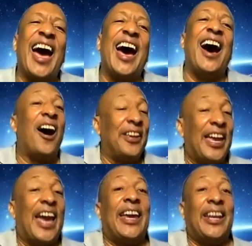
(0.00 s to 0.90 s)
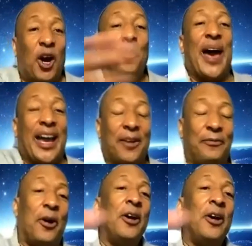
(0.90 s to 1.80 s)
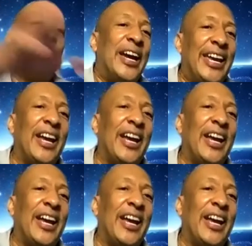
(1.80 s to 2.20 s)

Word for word: Oh yeah, had to go back and forth. Well,